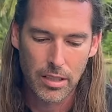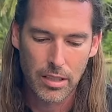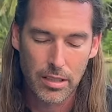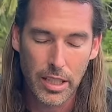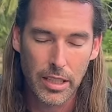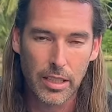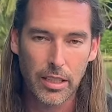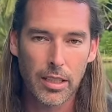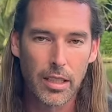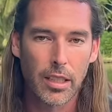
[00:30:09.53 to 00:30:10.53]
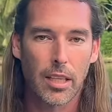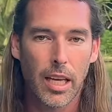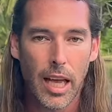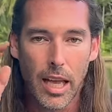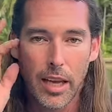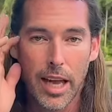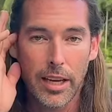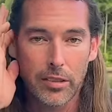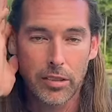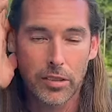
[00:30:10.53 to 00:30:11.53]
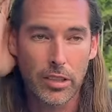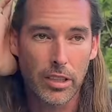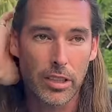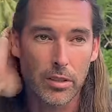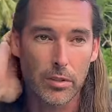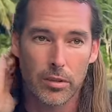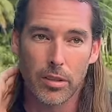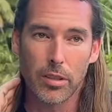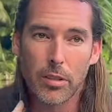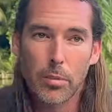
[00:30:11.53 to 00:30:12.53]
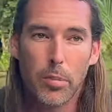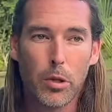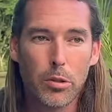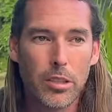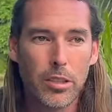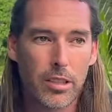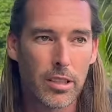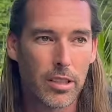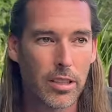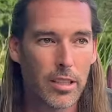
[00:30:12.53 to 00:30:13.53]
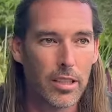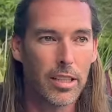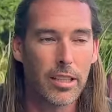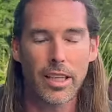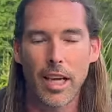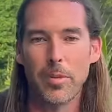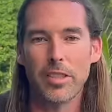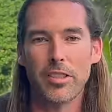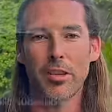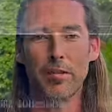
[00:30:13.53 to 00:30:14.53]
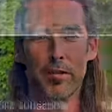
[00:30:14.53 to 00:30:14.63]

psychic actually posted in the comments of the